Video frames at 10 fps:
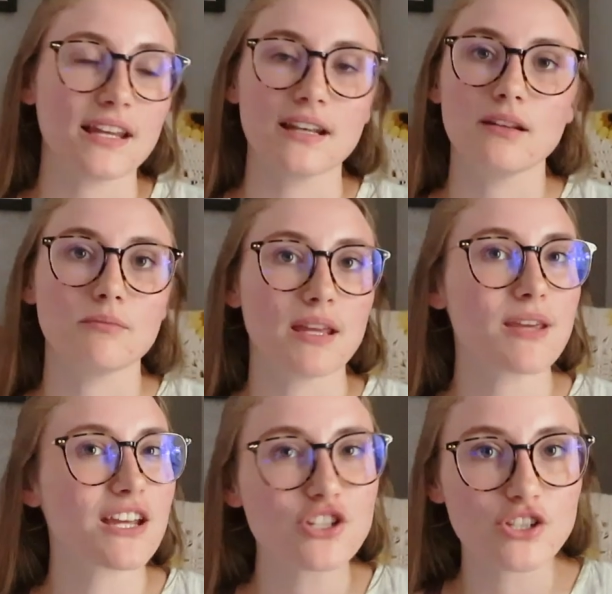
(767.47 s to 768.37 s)
and
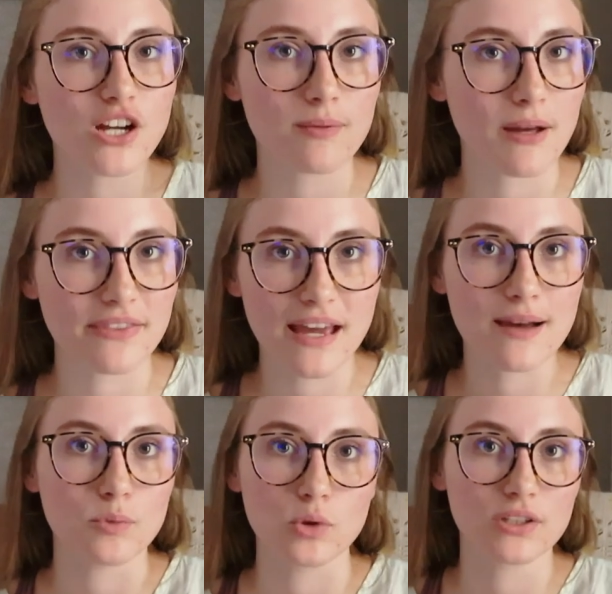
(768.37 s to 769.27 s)
maybe I should talk about
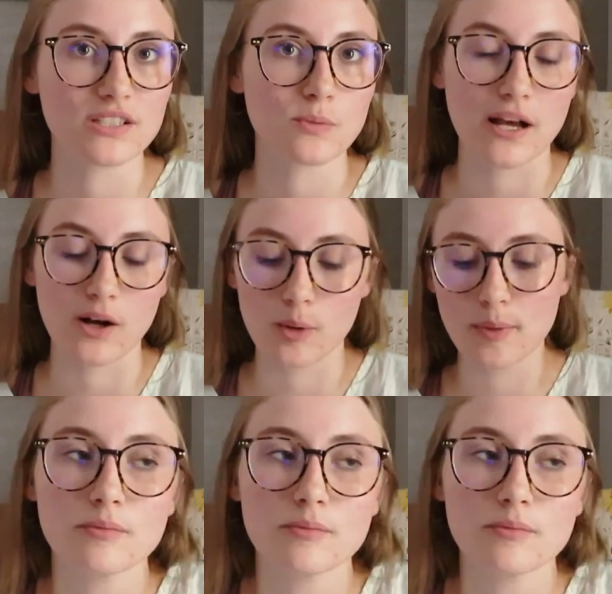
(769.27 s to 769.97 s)
that more as well.